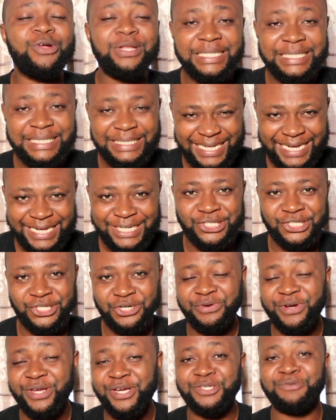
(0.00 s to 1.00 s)
on
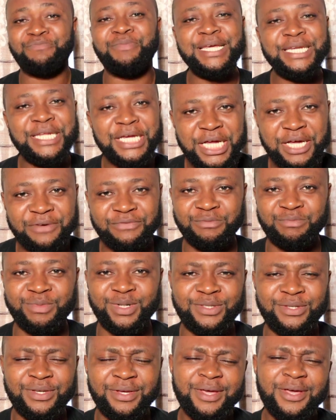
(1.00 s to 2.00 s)
Nigerians by the
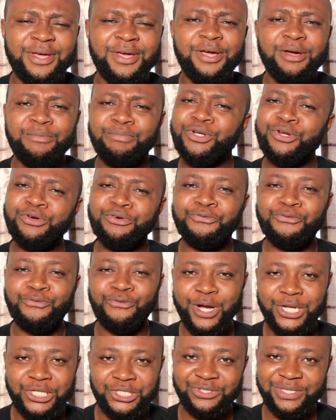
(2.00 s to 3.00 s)
government. But
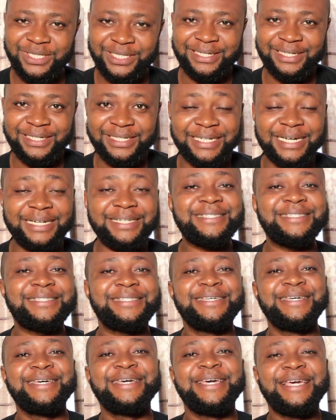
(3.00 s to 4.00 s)
unfortunately,
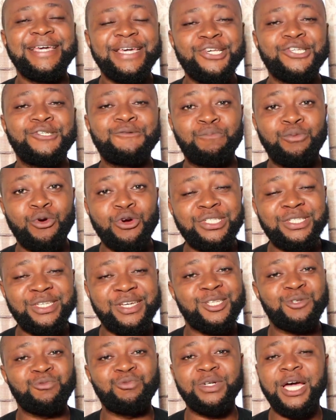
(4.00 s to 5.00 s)
that's his
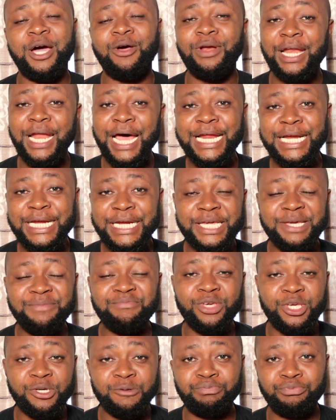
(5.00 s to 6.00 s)
protest will now land
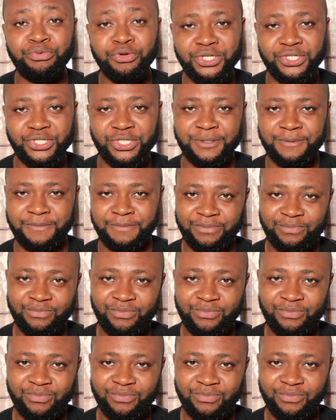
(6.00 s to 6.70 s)
him in prison.